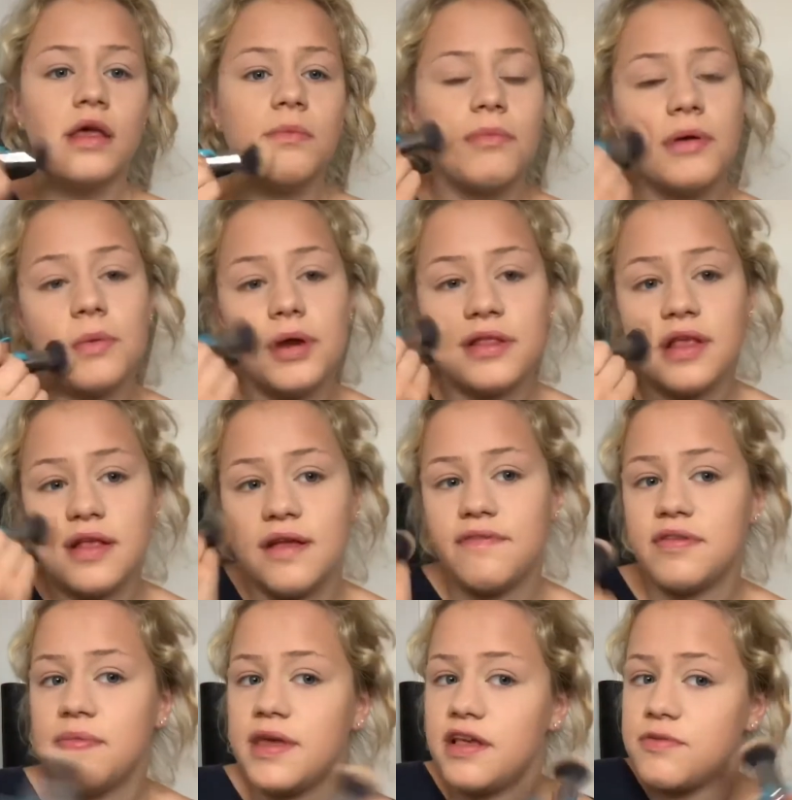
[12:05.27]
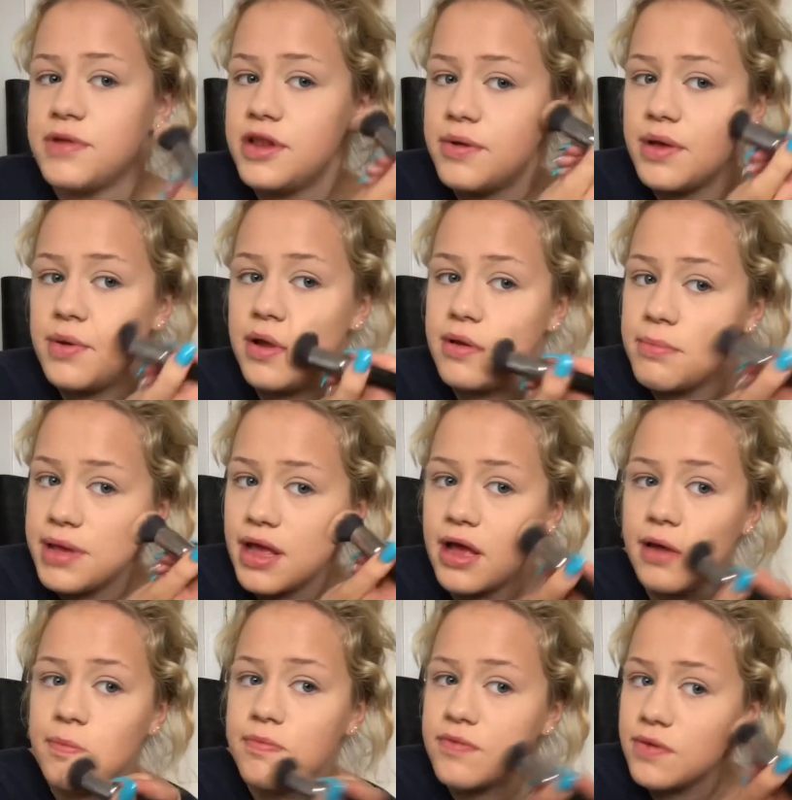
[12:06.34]
but we wanted to have something because we knew we wouldn't be
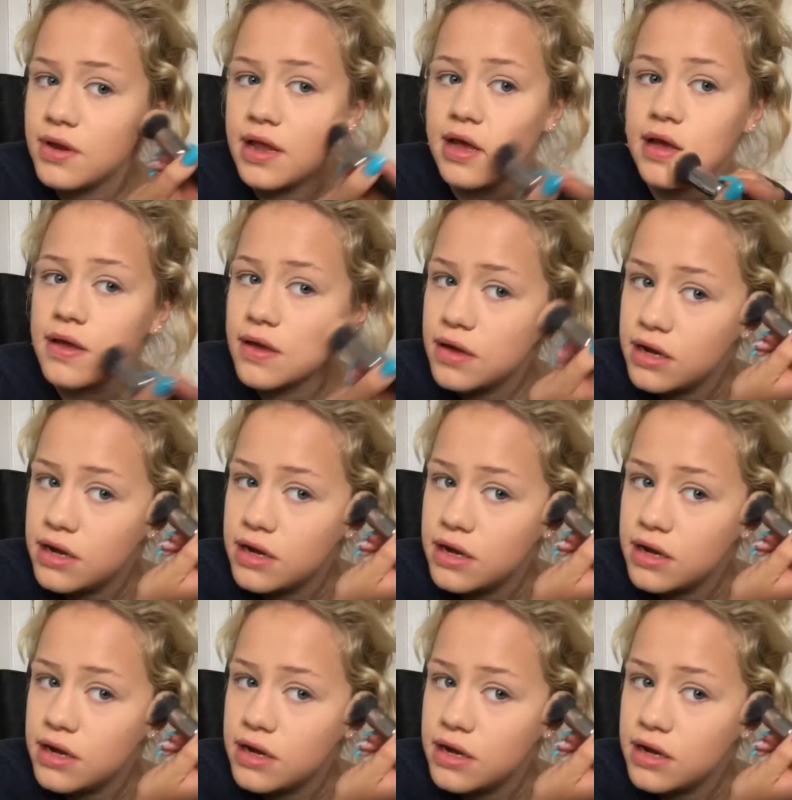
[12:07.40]
home till, like,